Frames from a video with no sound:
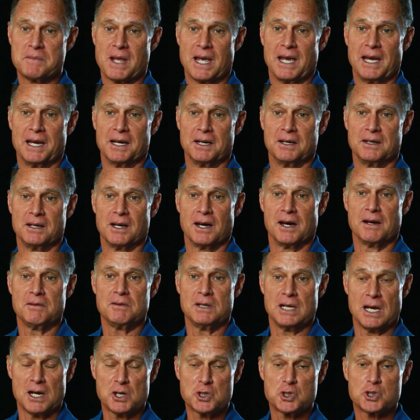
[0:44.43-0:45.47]
And uh,
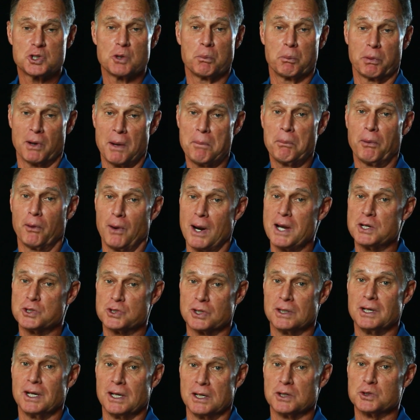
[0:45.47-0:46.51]
yes, the
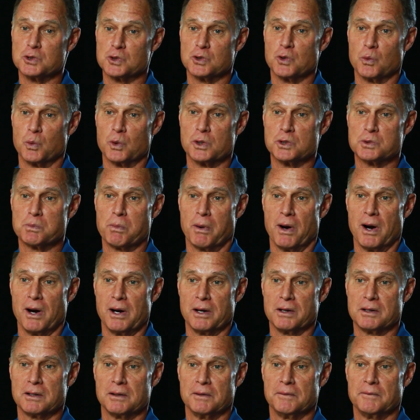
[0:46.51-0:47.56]
preparation is the worst
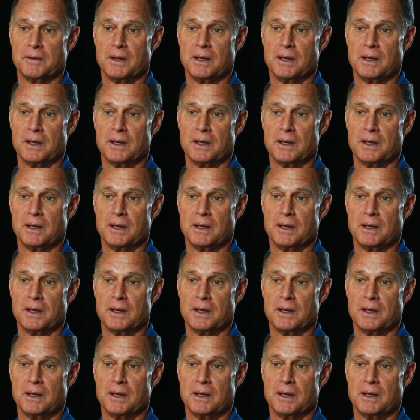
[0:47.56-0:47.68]
part.